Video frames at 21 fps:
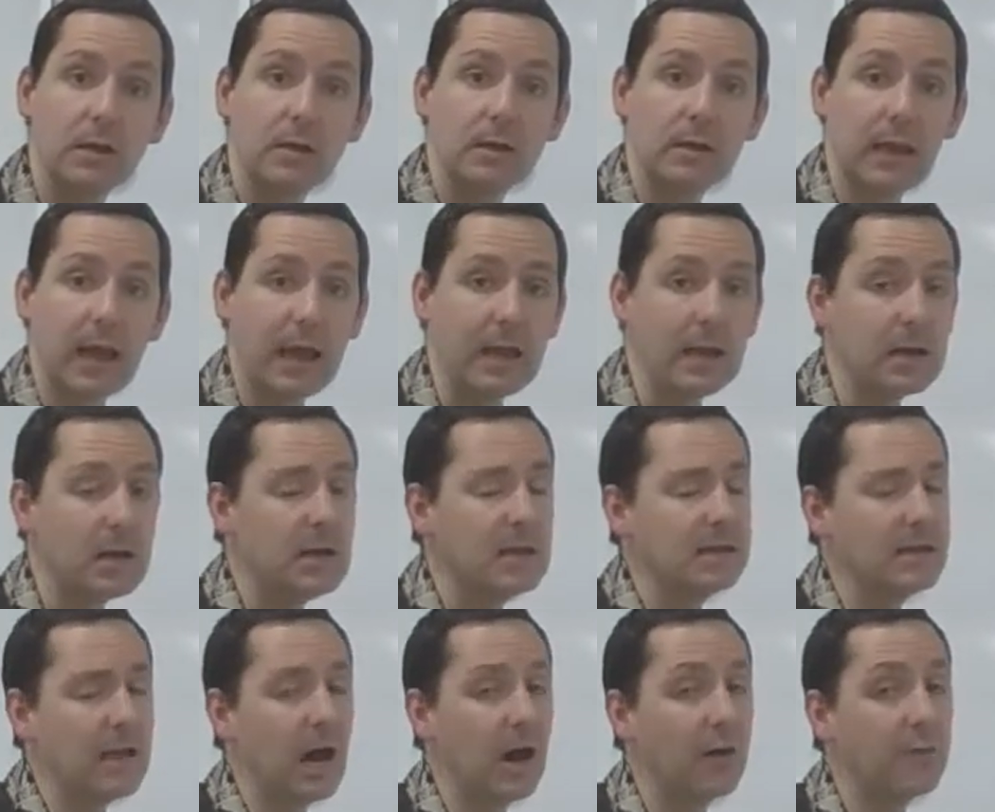Okay?
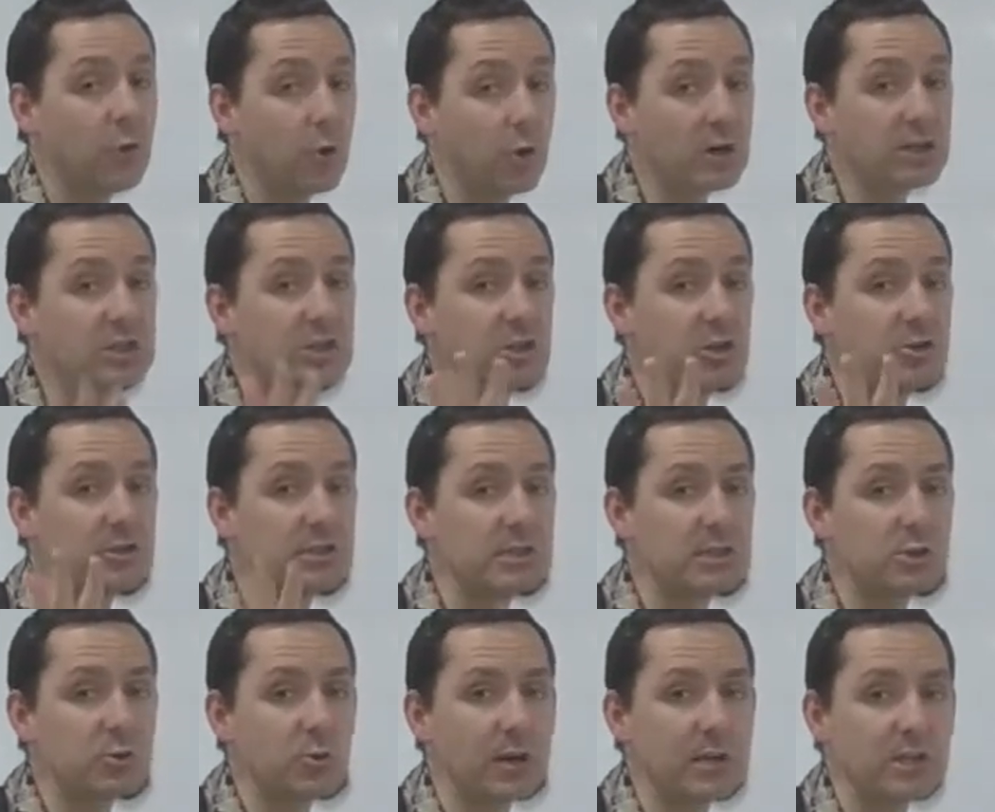Now, of course, those
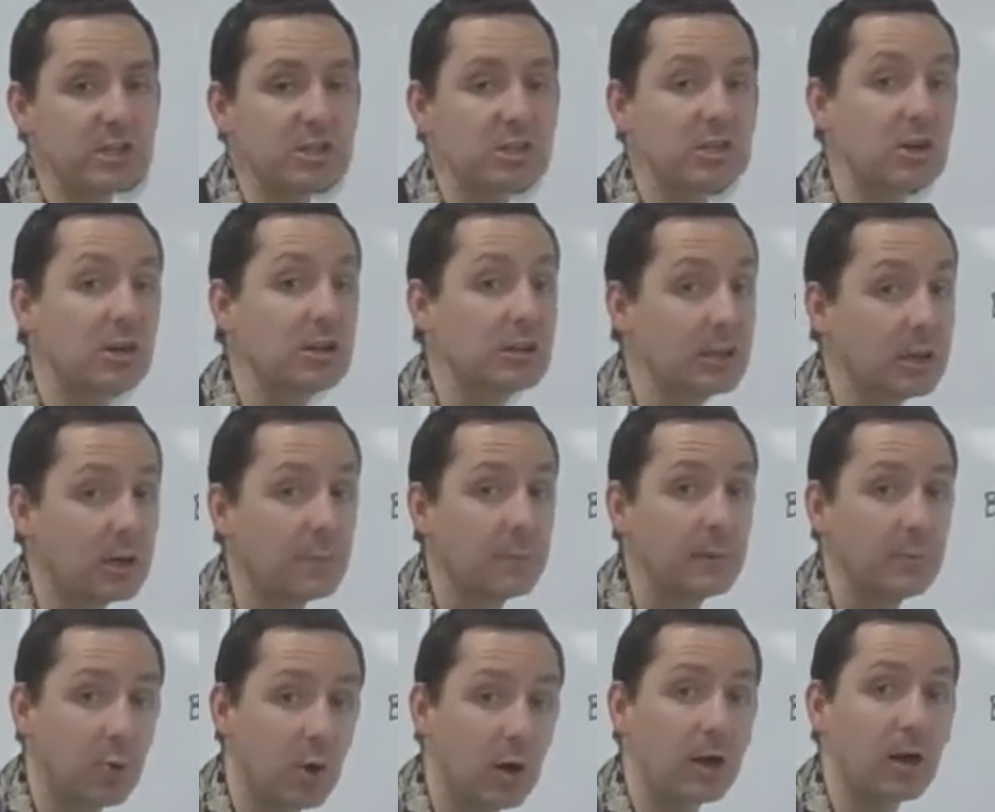situations are a little
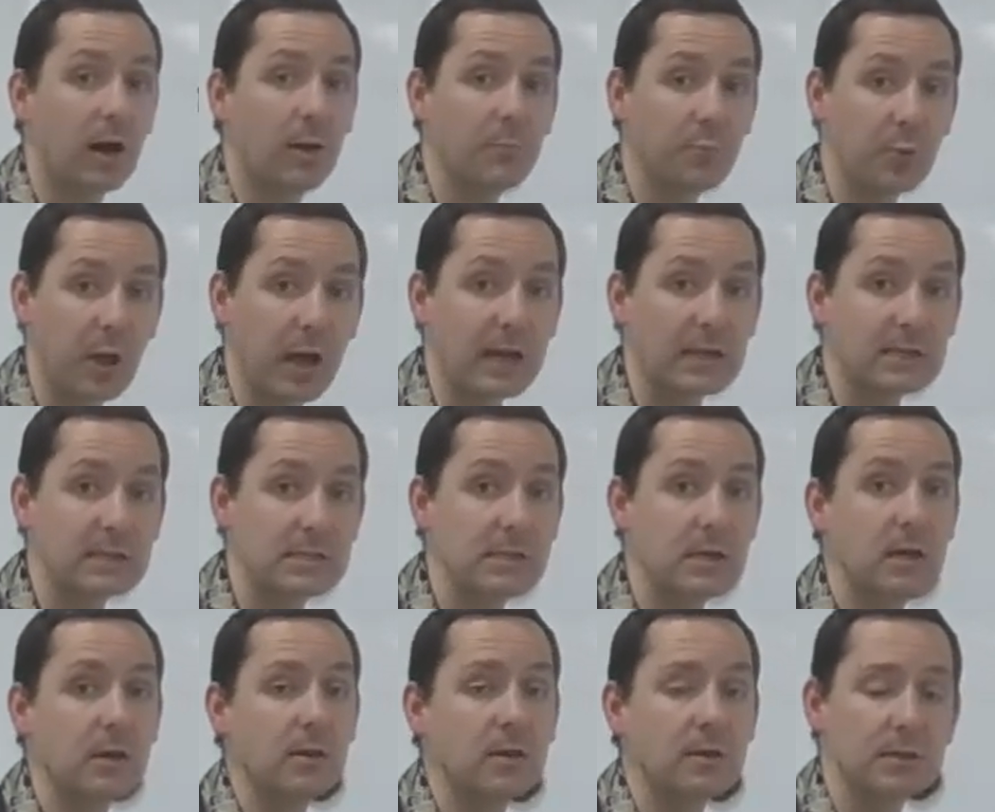bit more complex
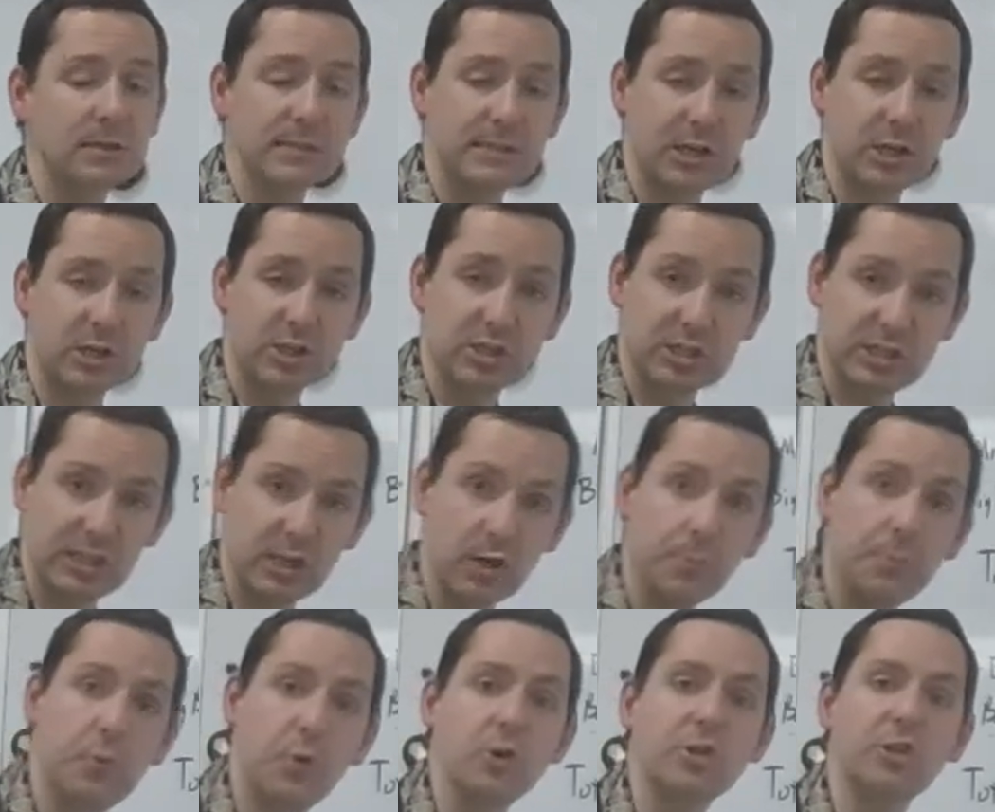because they're
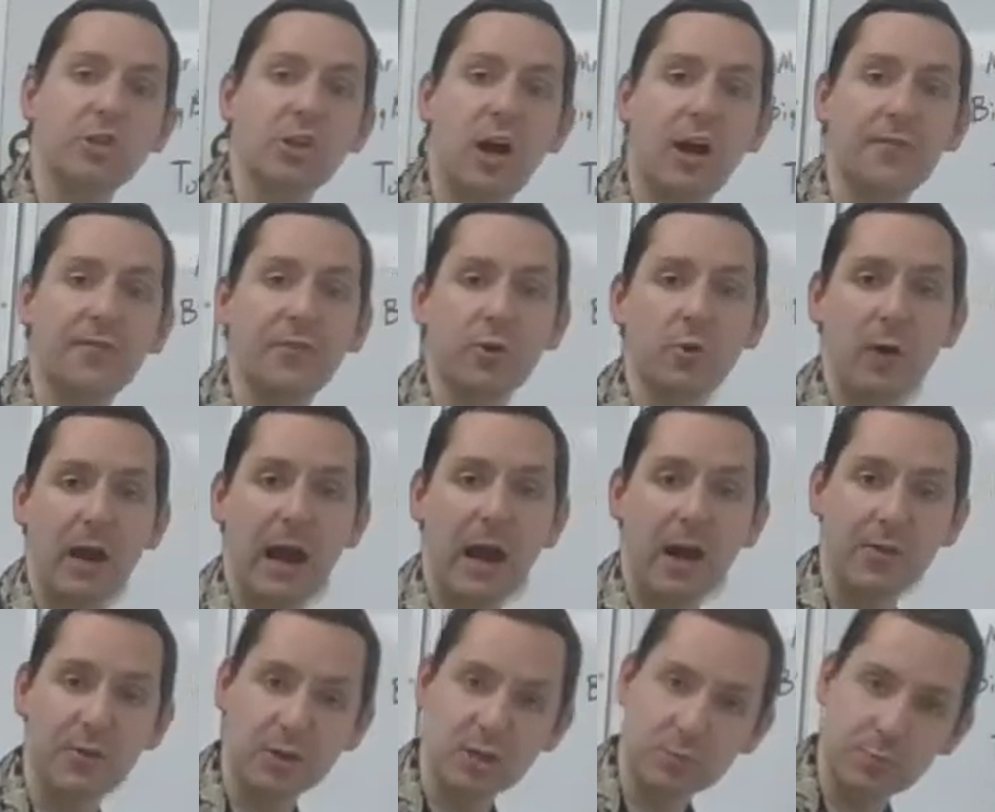still pushing off the
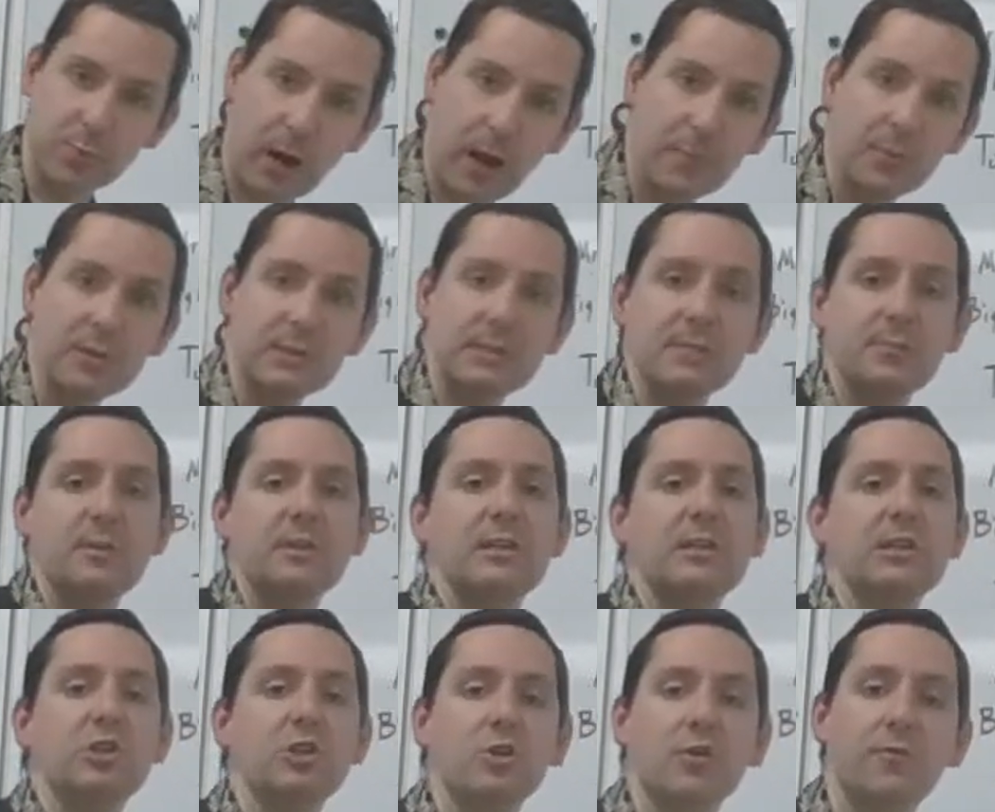ground. There's probably some
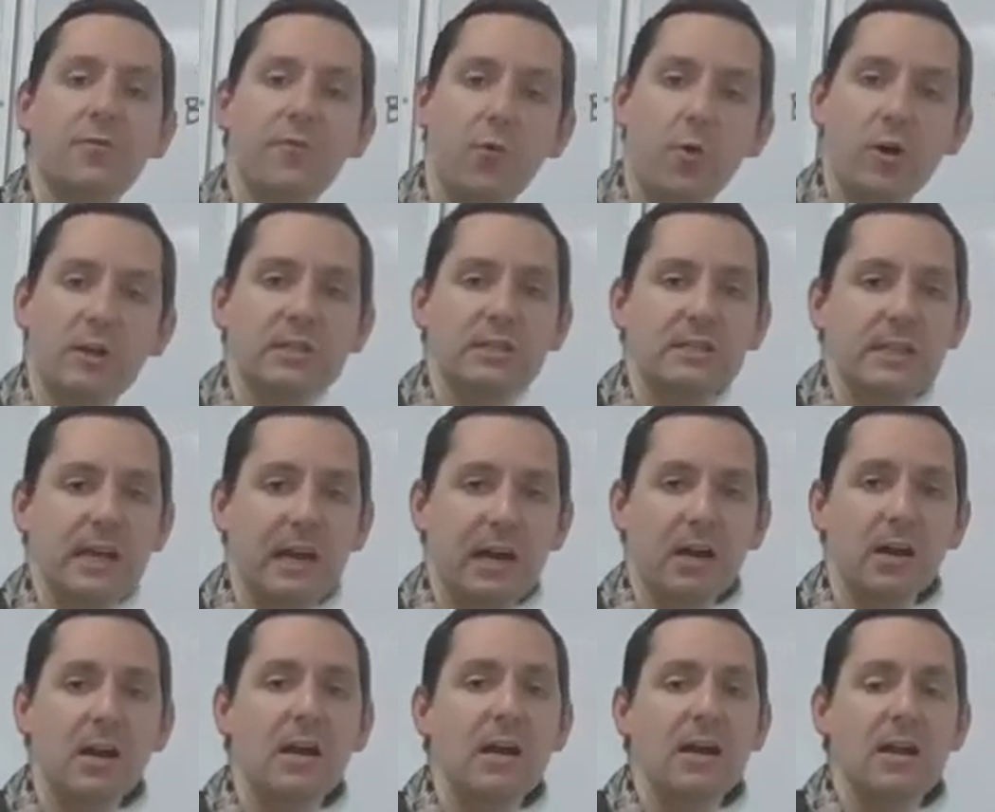additional force
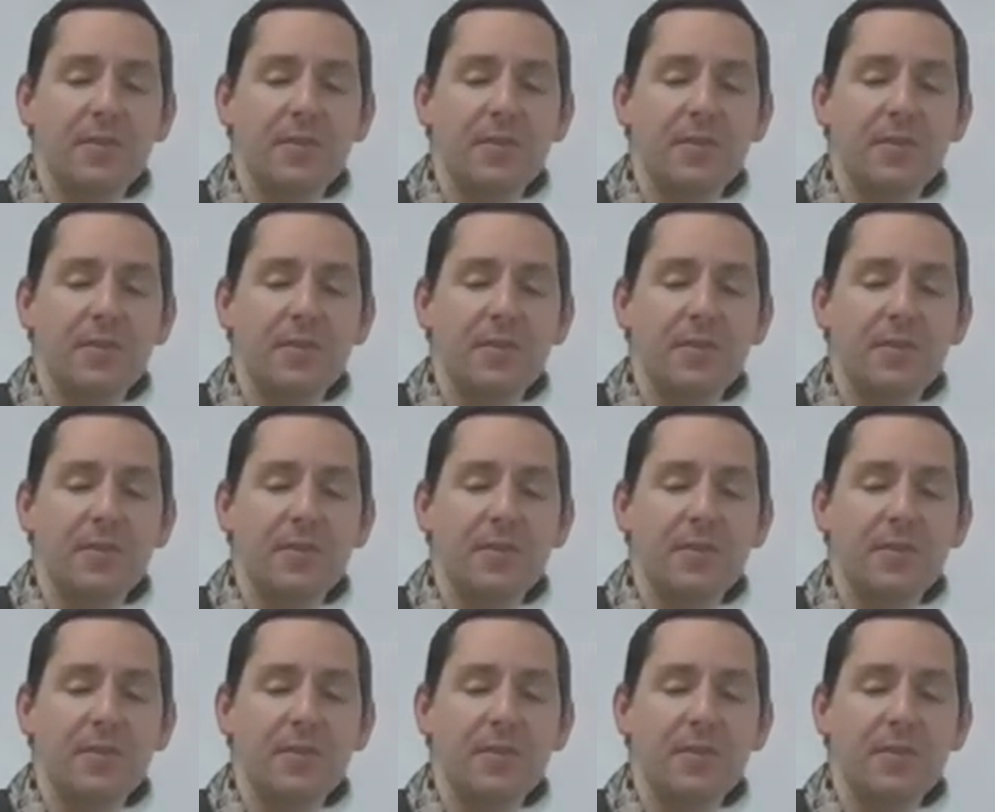there.